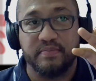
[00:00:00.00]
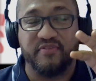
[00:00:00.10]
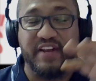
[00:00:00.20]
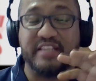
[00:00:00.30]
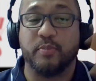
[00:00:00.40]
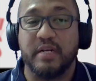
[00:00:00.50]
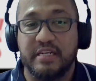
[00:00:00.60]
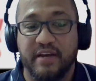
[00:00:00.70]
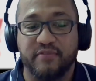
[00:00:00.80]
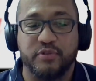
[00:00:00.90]
flexible
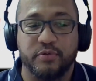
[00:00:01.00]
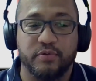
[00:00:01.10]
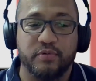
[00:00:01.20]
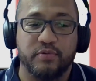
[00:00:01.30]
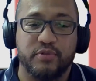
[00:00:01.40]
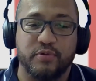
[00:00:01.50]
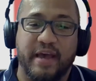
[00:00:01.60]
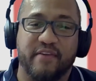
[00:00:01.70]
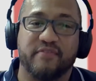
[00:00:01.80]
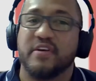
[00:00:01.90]
enough to
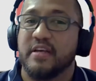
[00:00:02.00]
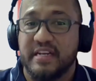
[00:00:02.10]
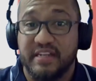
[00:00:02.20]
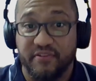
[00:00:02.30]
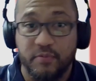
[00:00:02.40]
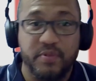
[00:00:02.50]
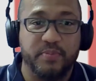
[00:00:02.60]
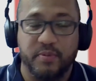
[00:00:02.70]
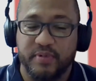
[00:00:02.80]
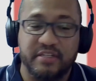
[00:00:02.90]
have different
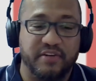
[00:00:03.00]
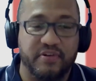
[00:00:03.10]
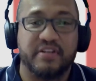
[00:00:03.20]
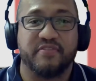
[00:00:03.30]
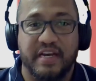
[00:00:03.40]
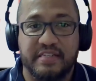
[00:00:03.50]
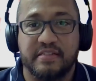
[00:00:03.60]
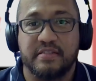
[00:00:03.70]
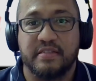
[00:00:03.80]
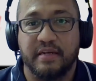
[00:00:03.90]
people bring different
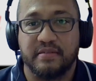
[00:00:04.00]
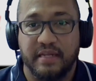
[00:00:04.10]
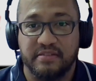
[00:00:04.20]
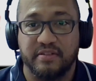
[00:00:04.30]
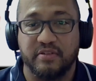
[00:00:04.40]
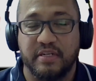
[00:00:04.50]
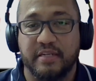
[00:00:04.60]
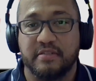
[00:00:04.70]
devices and still connect?